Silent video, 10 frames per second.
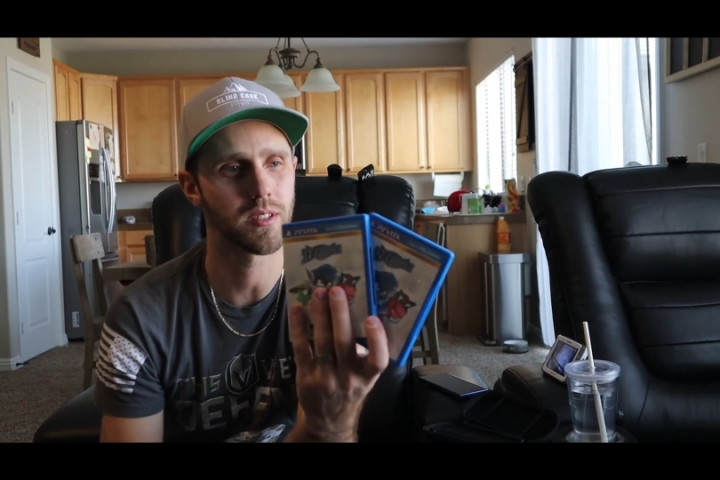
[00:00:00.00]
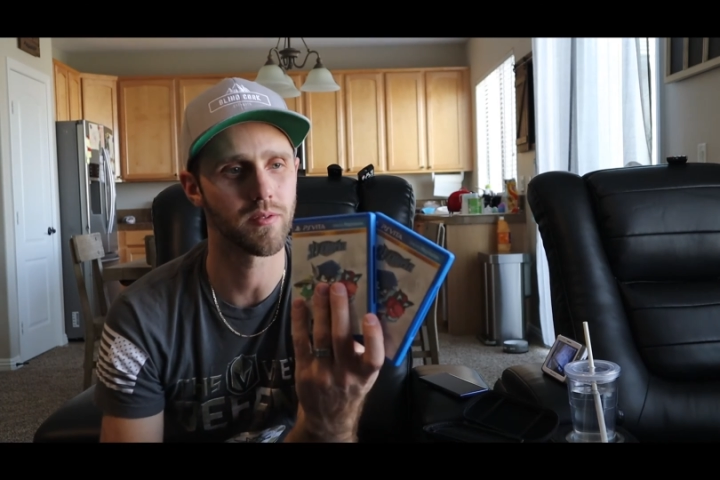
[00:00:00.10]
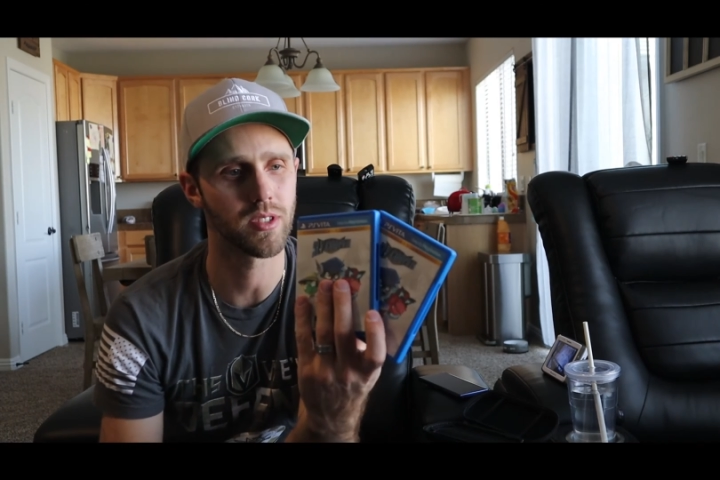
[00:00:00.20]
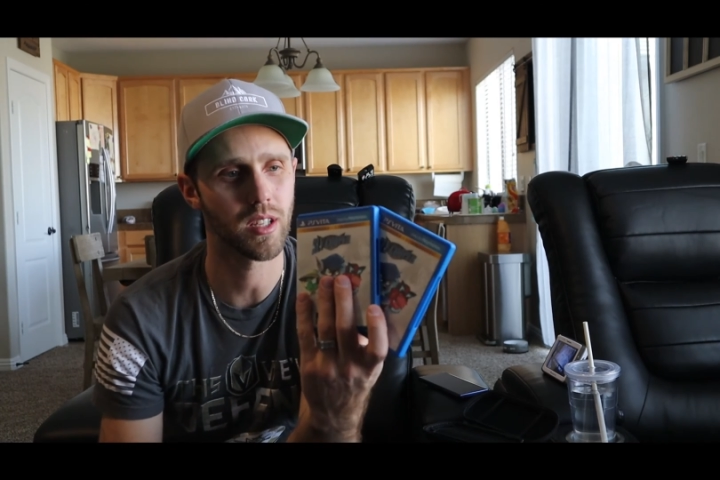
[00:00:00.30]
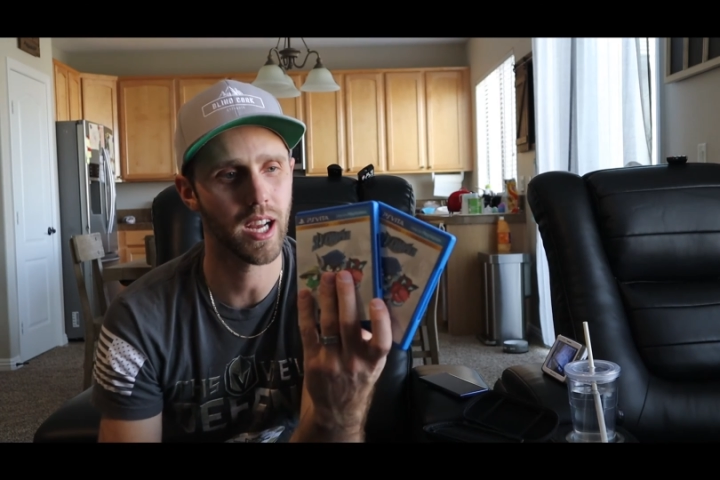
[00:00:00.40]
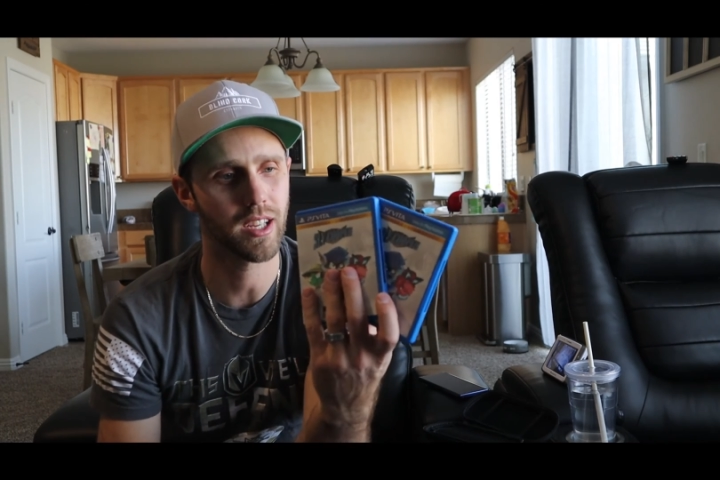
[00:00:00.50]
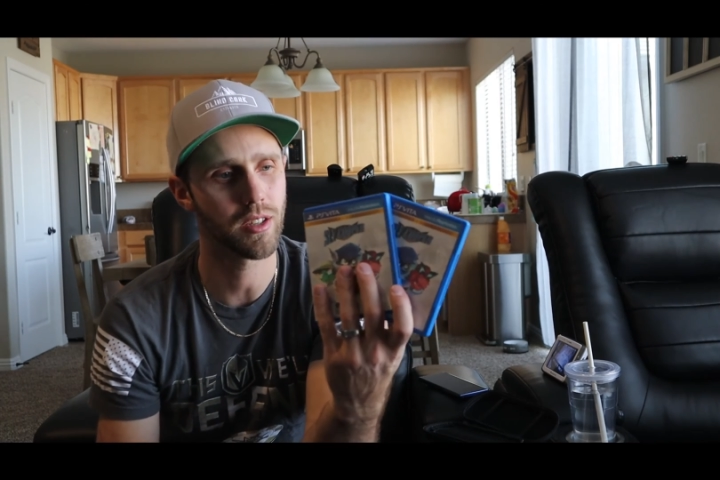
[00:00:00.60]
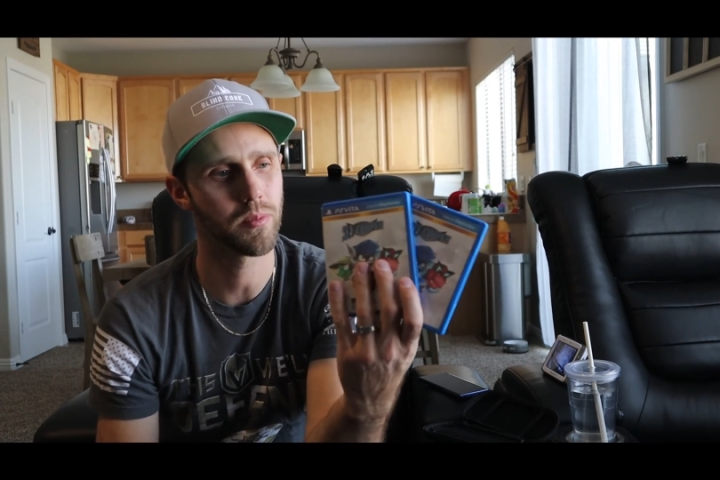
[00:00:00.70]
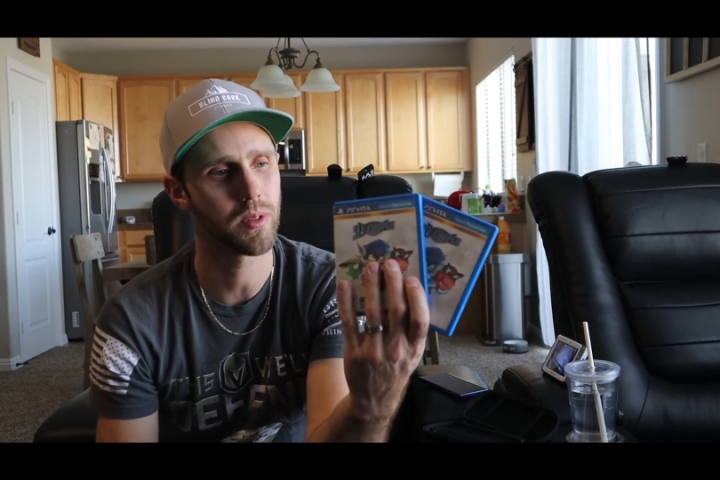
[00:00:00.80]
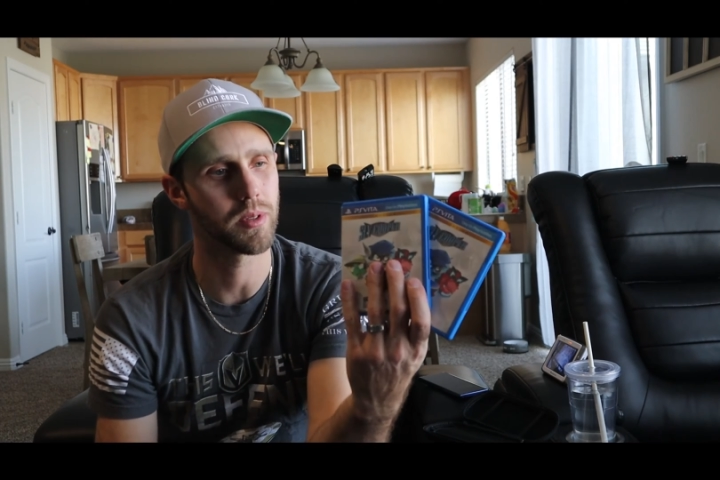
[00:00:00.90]
of Sly
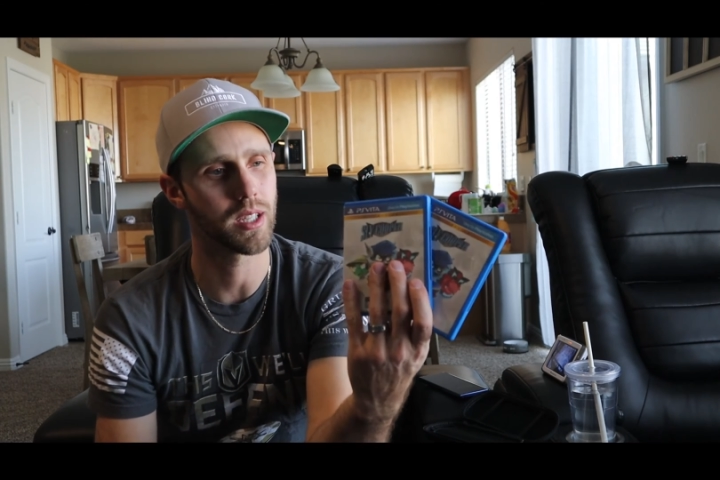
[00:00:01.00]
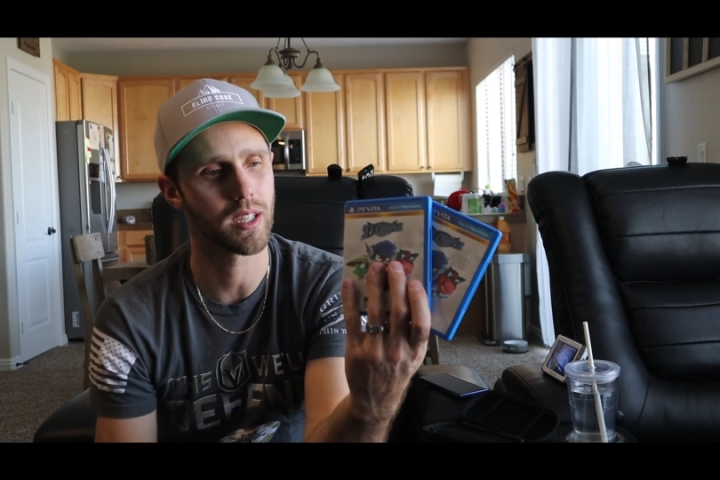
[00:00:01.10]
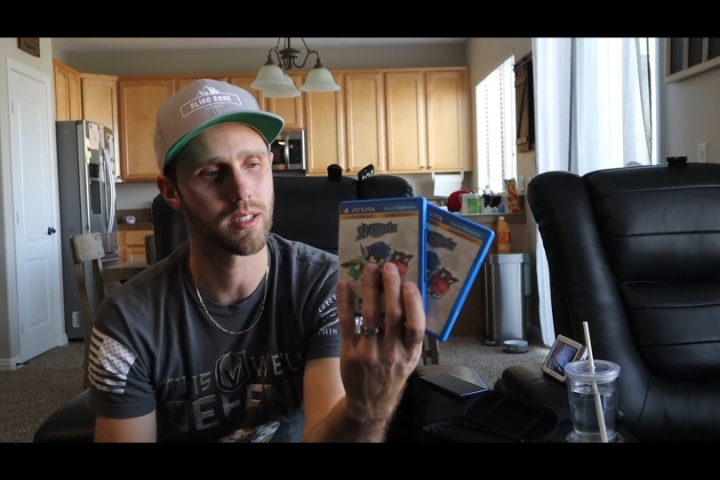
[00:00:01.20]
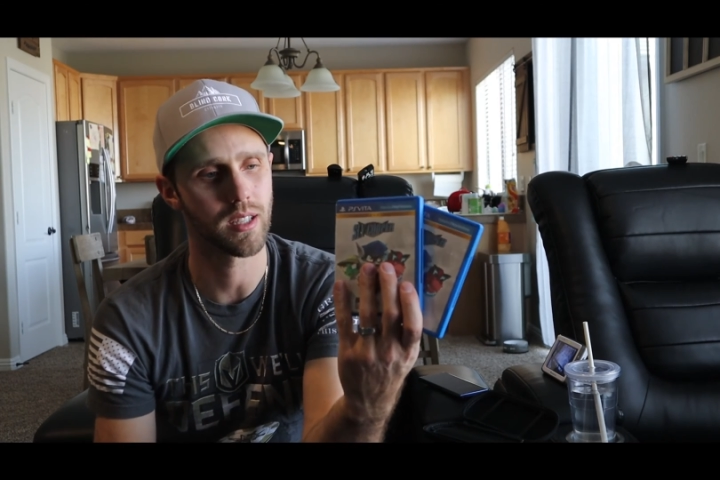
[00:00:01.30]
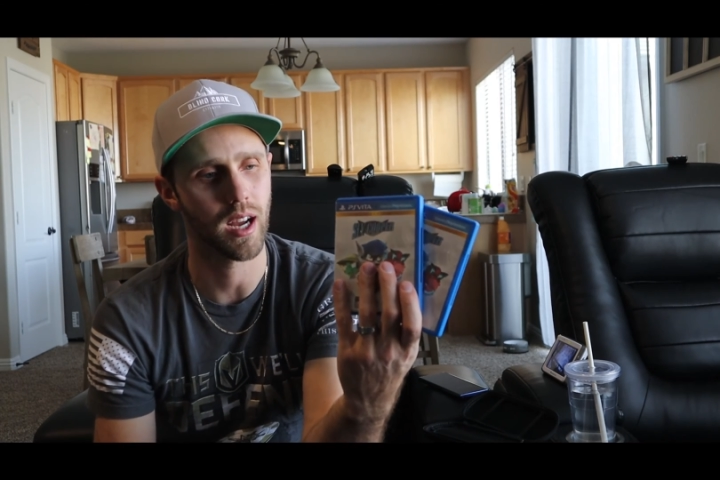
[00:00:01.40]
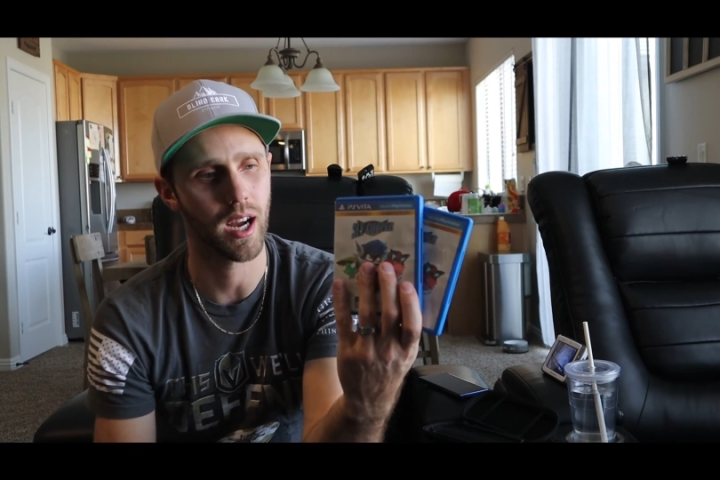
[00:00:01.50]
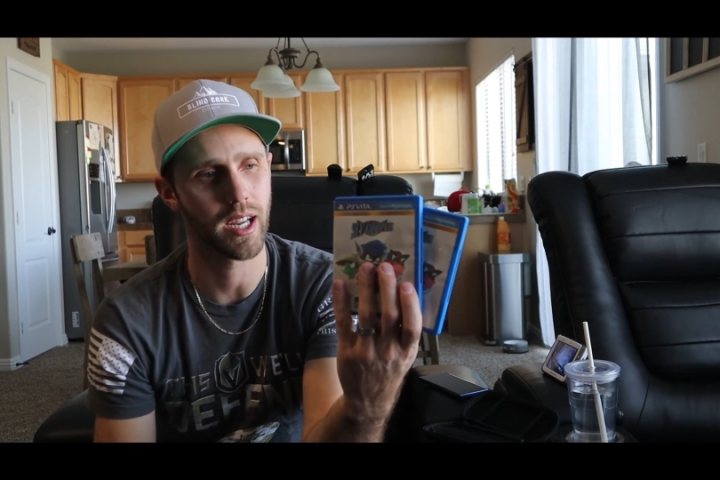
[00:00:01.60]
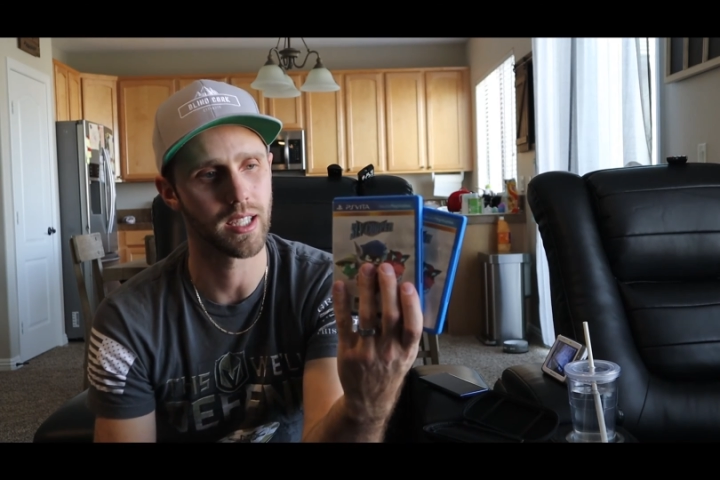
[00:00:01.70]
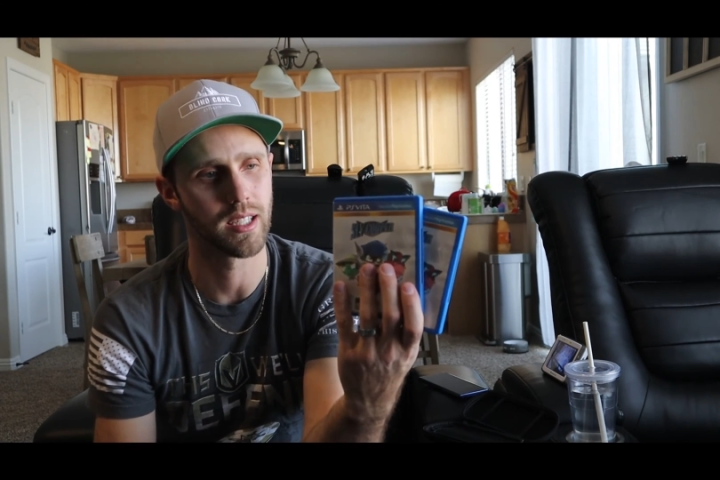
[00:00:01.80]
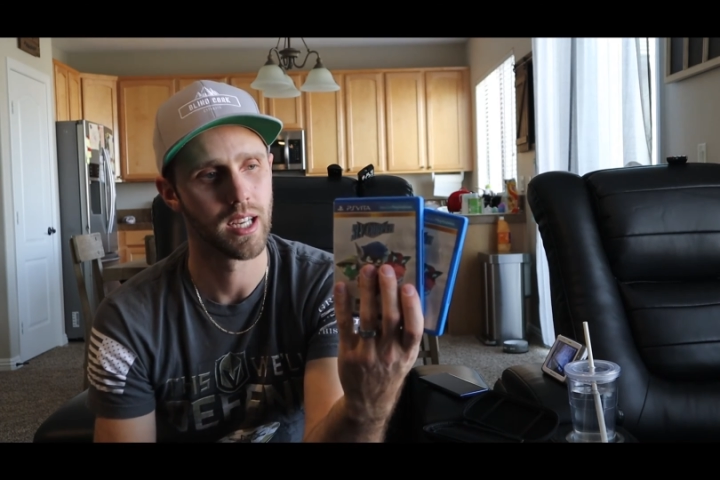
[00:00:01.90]
Cooper because I